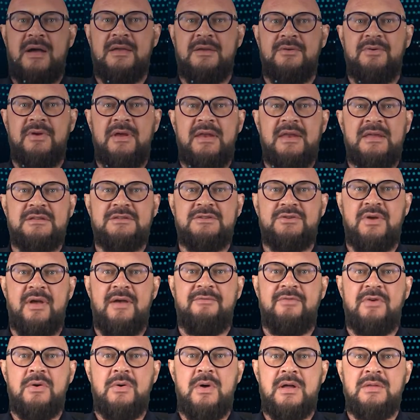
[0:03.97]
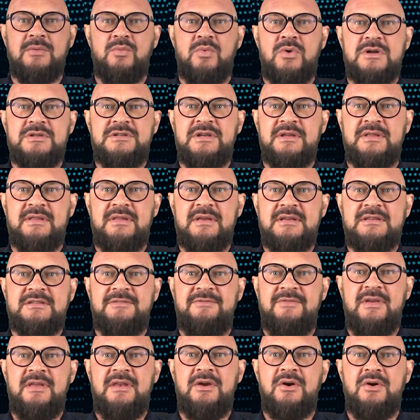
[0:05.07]
greetings to everyone watching this
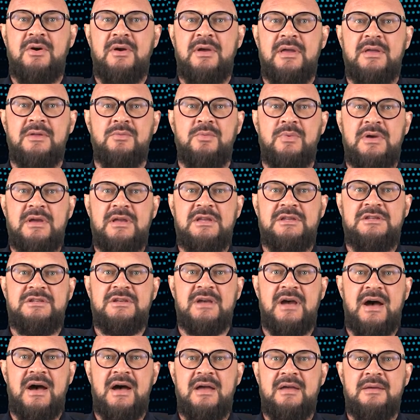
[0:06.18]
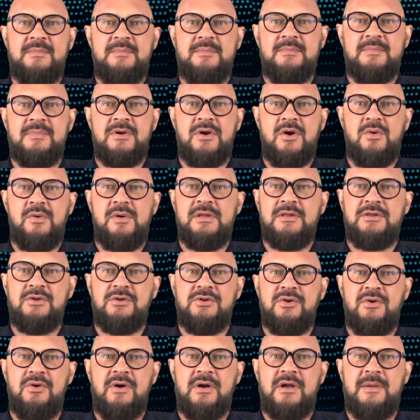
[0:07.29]
video, in which I'm going to
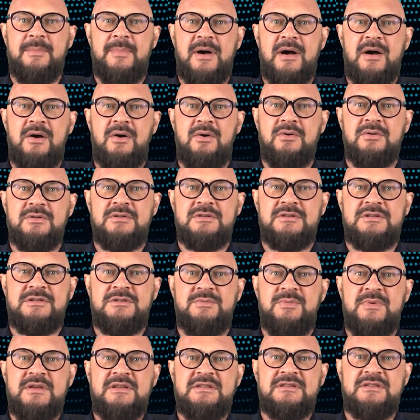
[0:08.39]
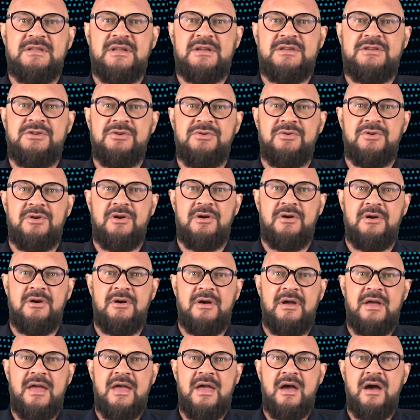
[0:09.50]
talk about Swiss
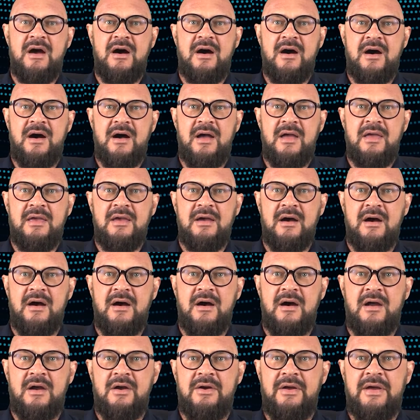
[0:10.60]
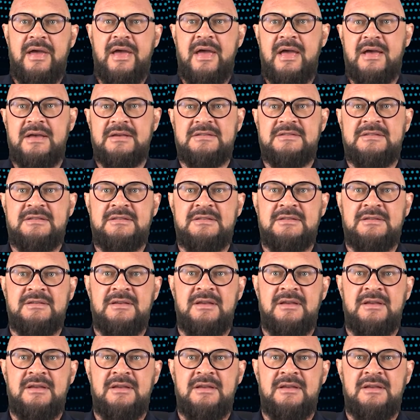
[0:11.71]
Naturo IRS,